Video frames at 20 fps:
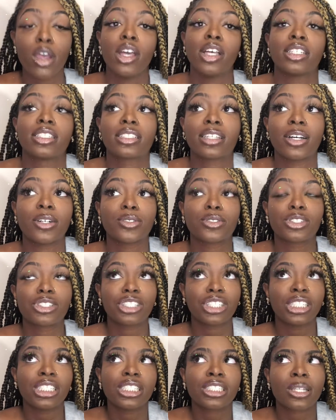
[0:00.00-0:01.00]
So
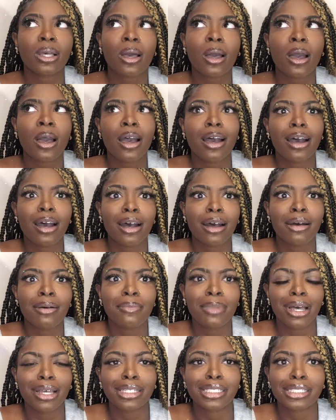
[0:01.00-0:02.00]
she saw
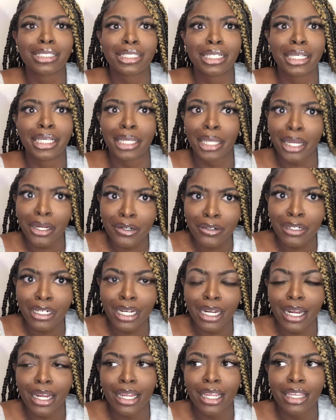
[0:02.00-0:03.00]
a
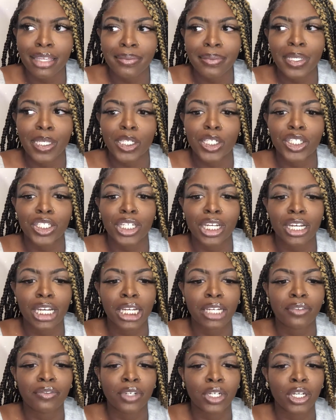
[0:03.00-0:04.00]
scary image
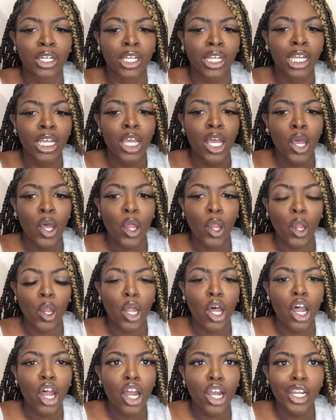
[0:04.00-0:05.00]
of a
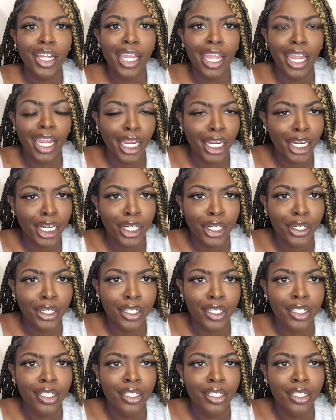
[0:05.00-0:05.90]
long-haired,